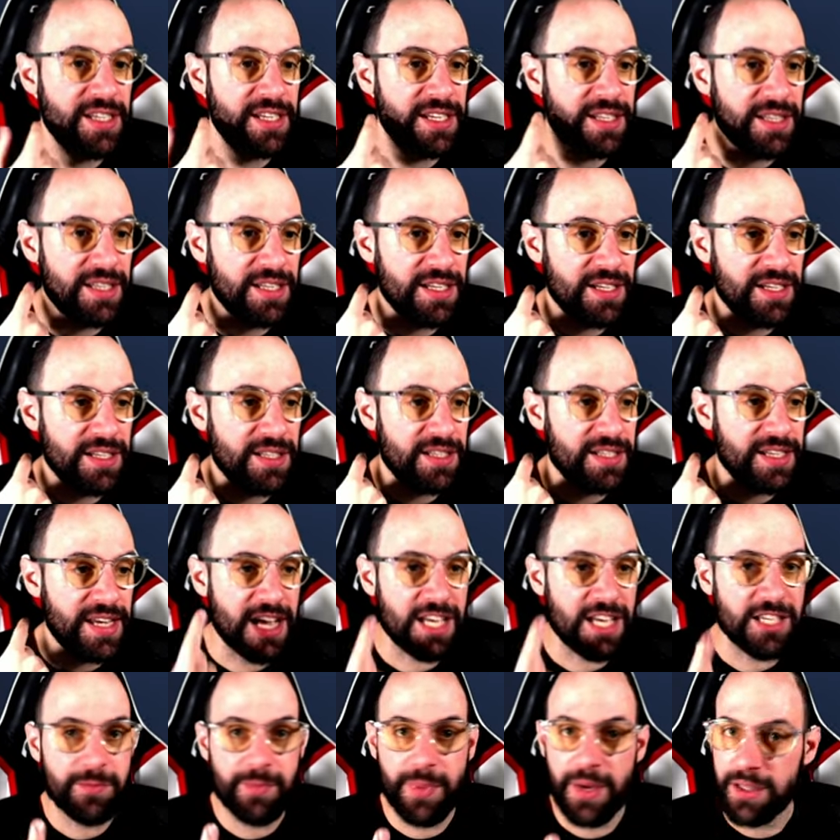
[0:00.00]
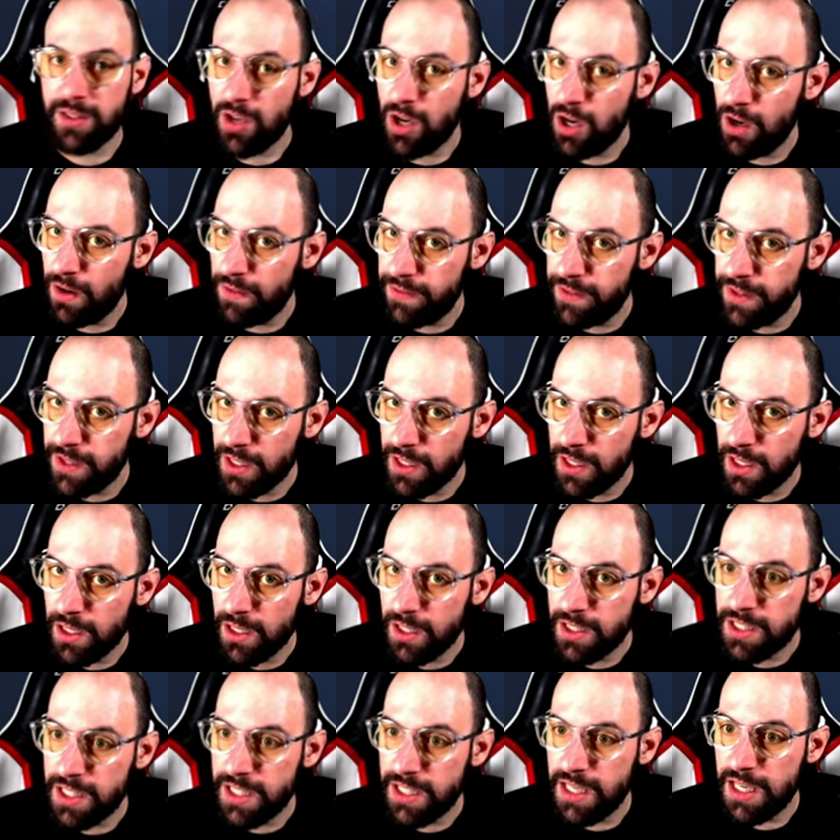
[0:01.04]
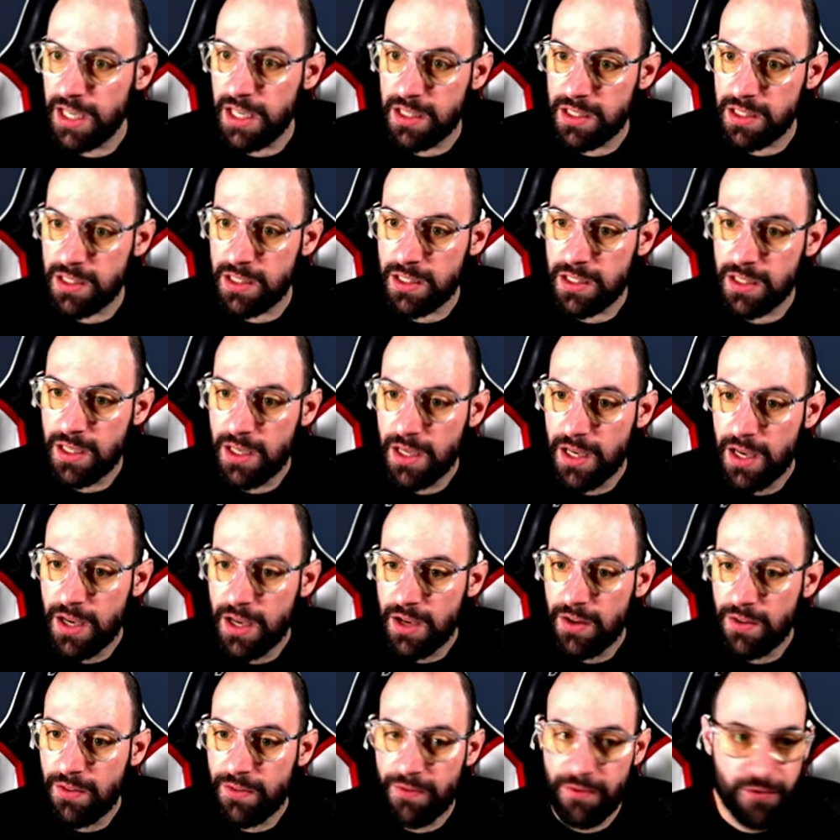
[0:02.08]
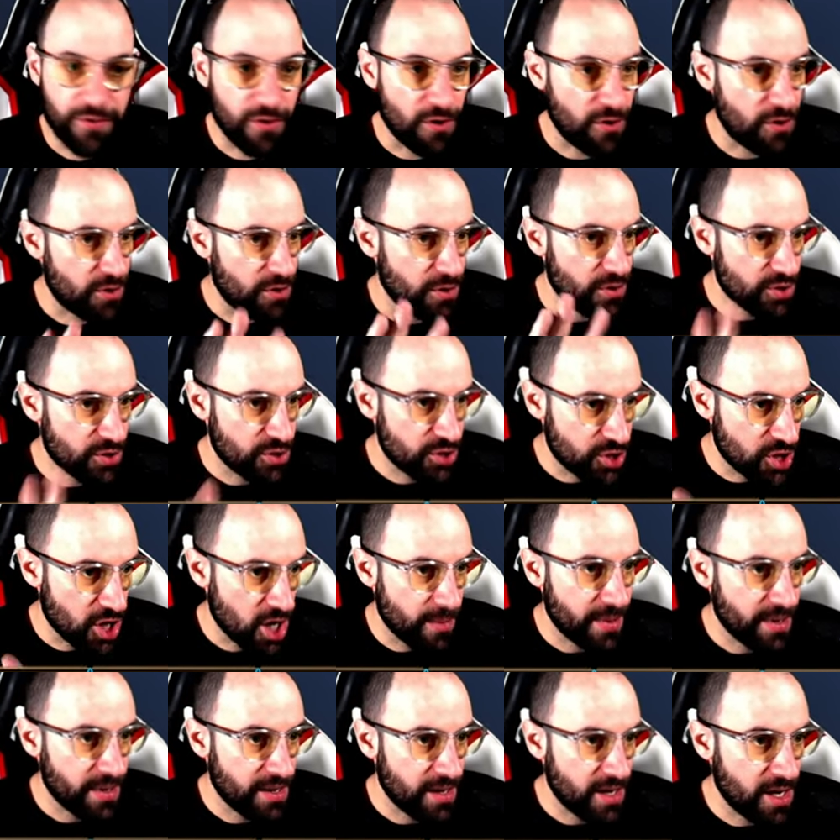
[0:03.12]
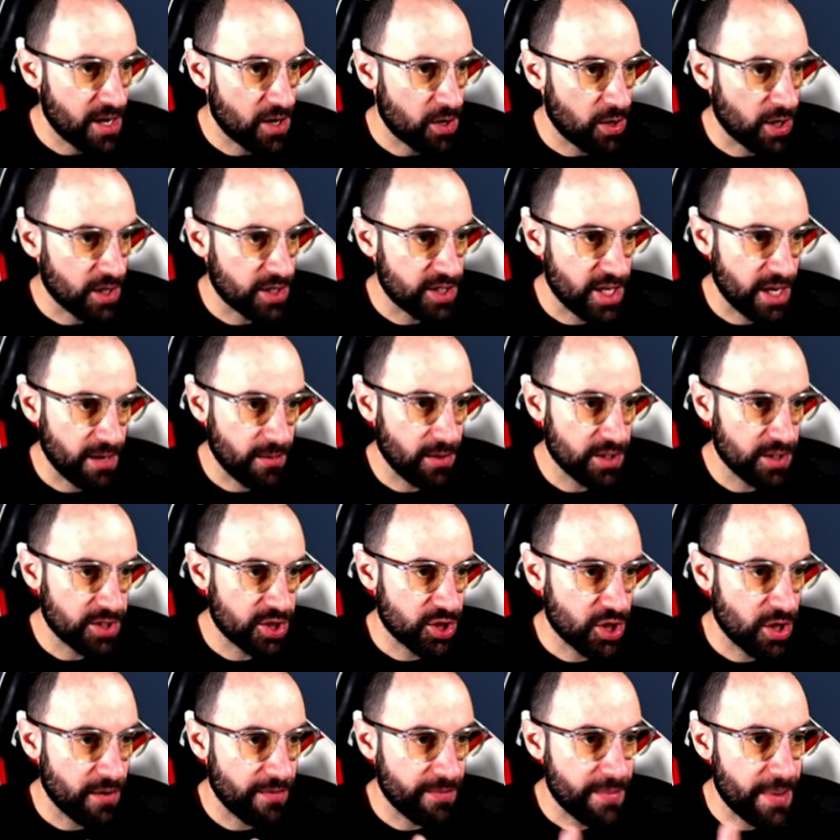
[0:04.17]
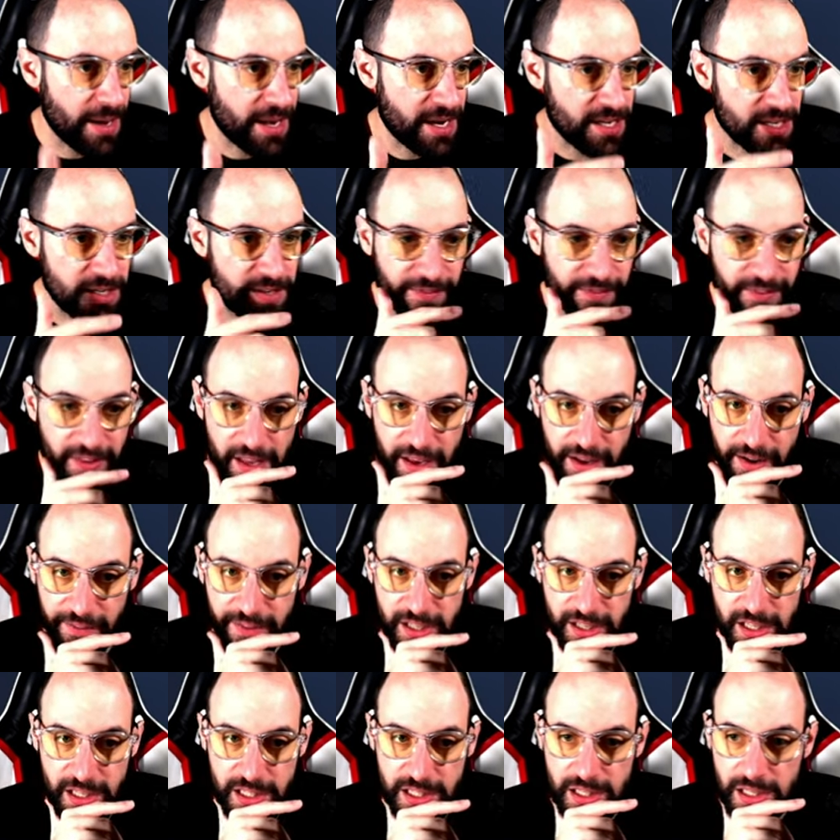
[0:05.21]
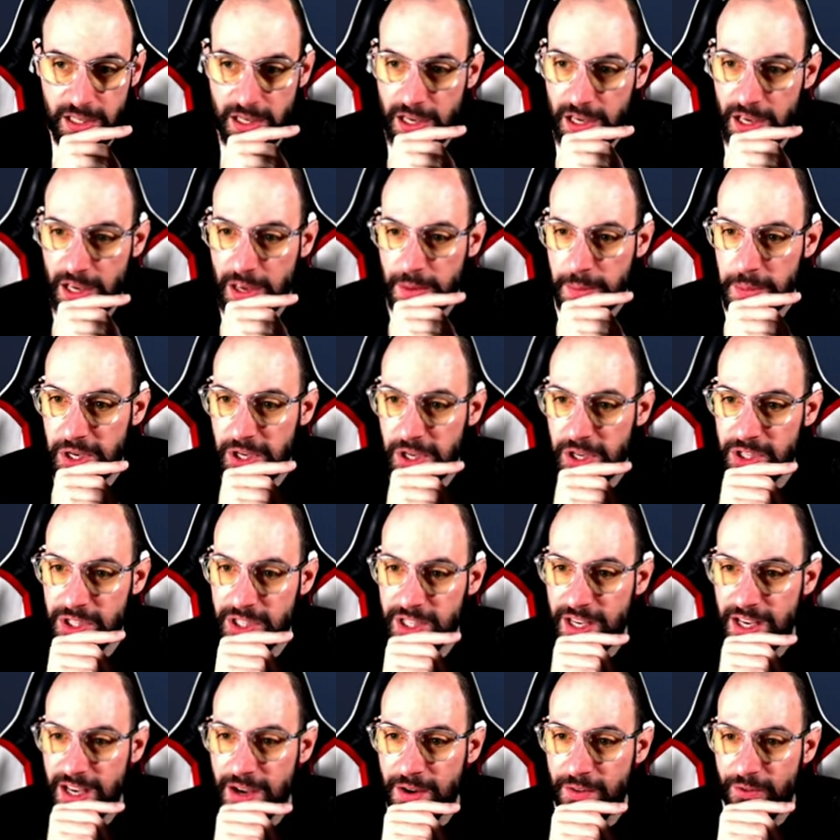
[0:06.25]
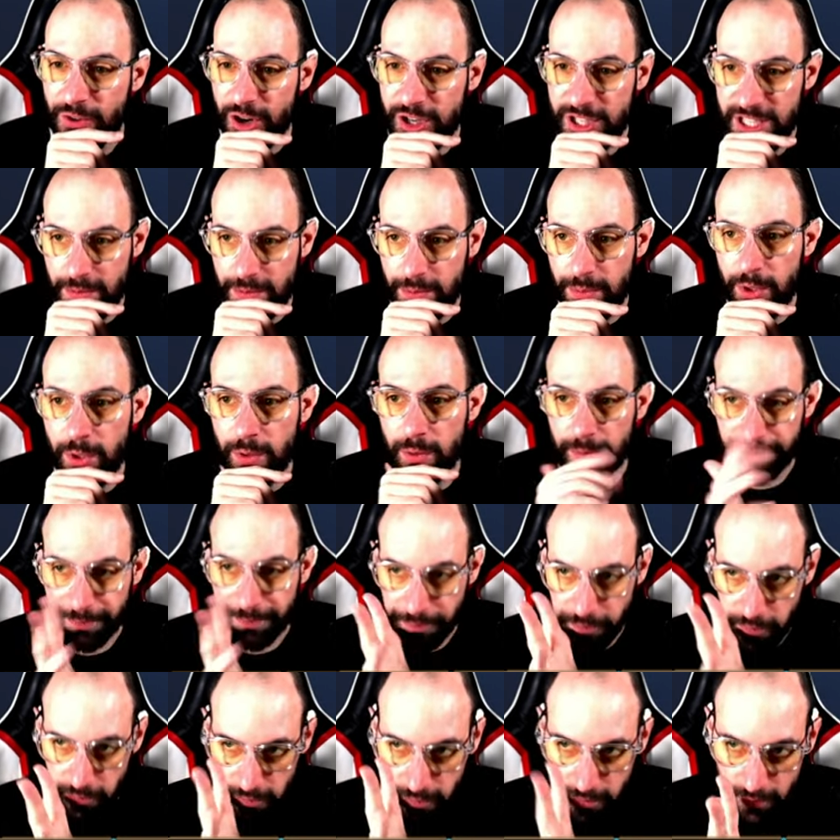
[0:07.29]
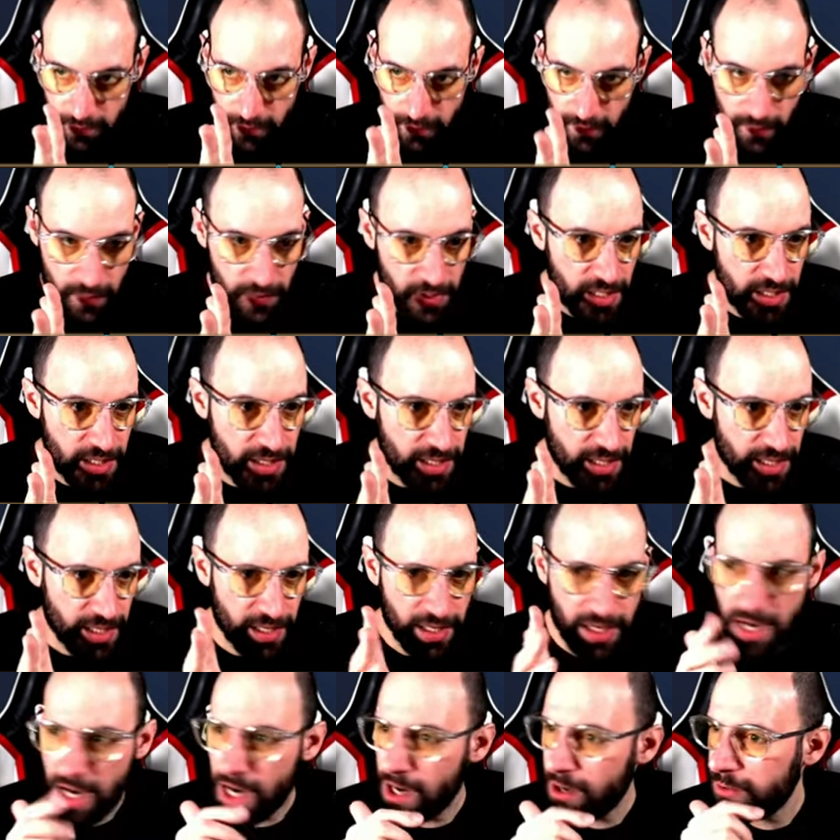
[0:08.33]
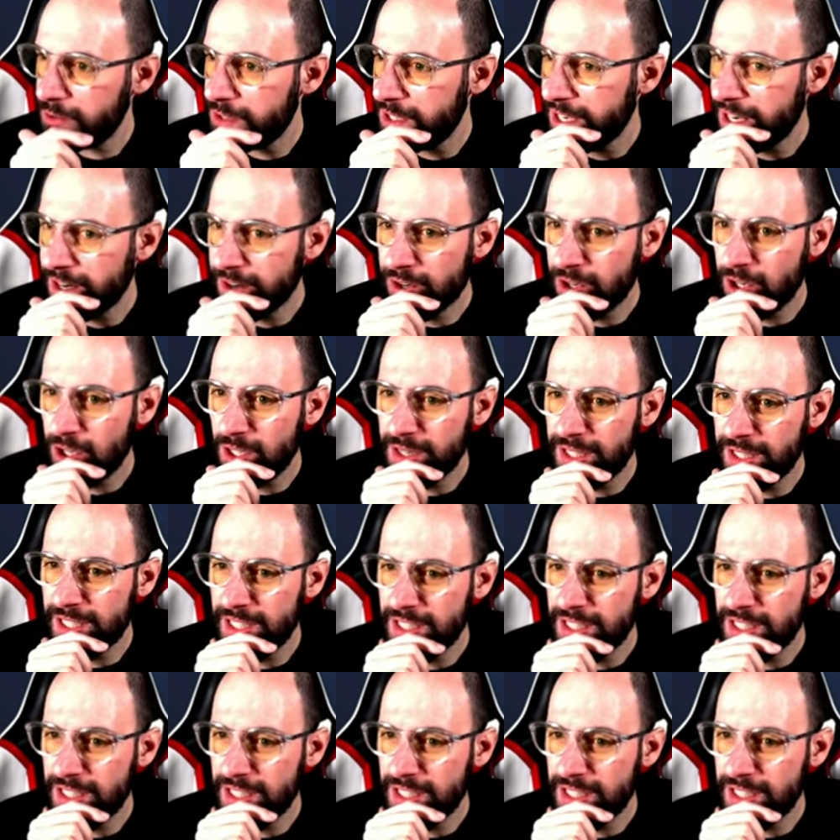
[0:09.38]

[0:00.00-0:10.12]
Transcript: the the the aspect of the skins for some uh, collectibles, some N F Ts, because, for example, the, how they are called,